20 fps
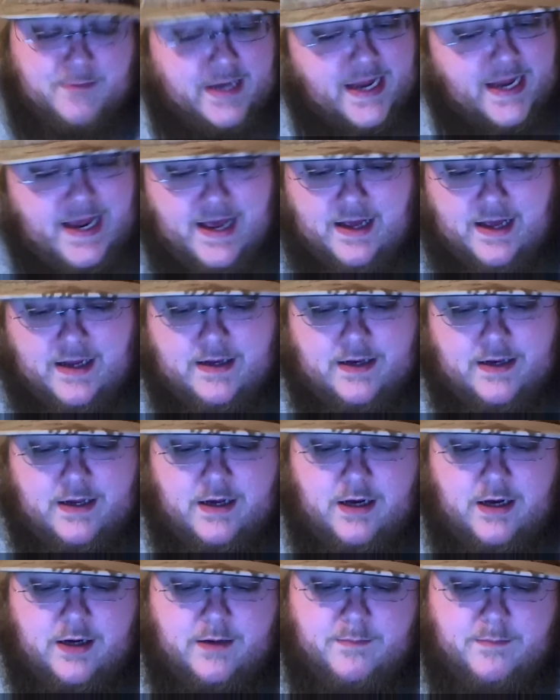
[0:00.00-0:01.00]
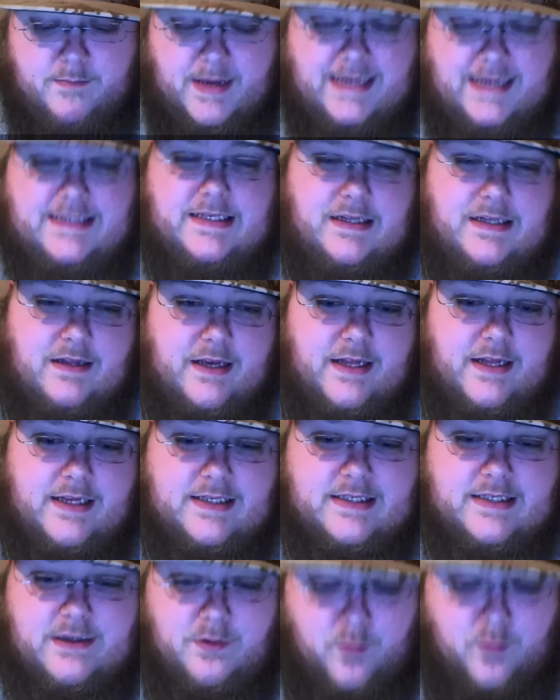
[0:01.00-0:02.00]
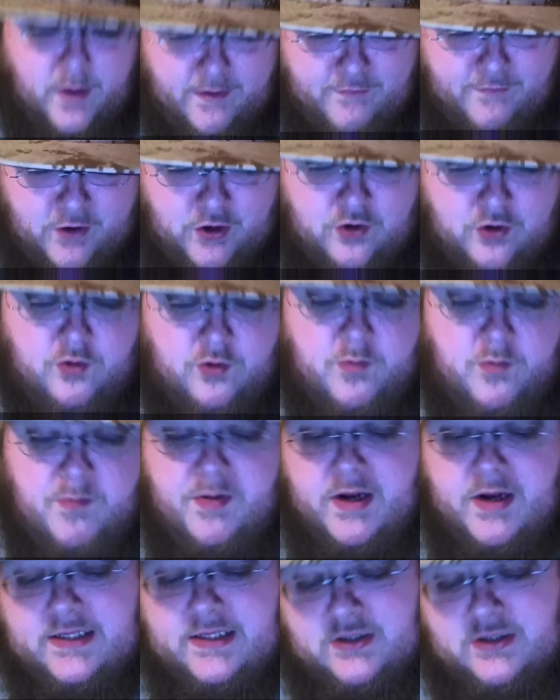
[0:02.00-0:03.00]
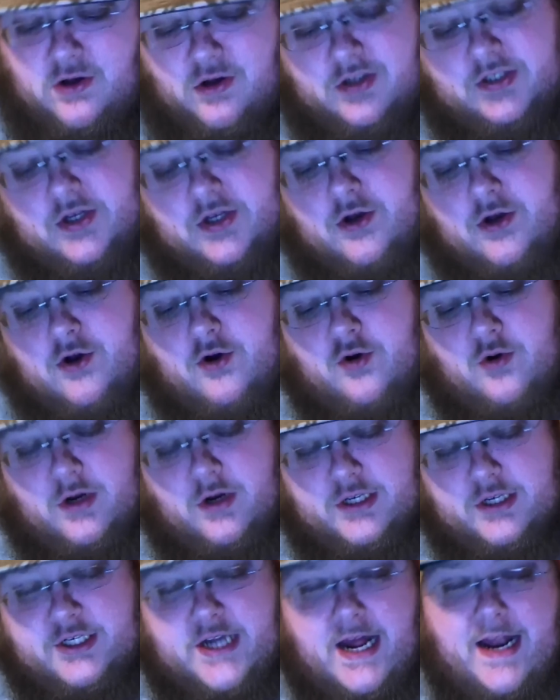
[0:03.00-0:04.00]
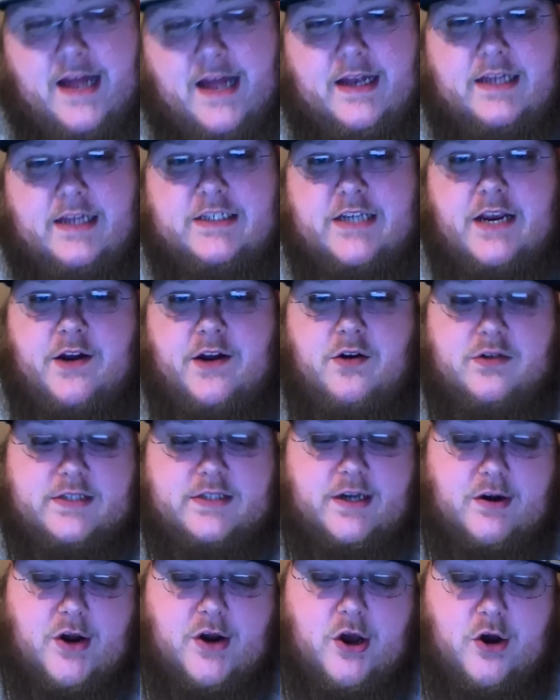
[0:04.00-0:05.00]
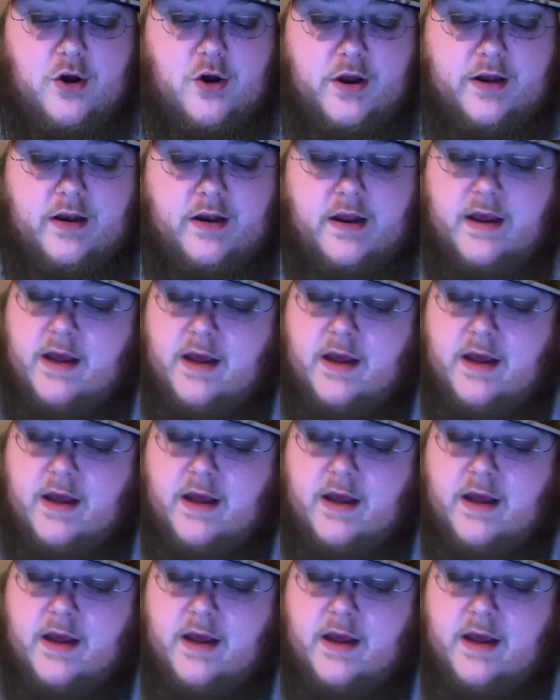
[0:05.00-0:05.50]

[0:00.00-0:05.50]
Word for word: but yeah, uh, basically this is a review, but it's also a shout out to JanoZero. And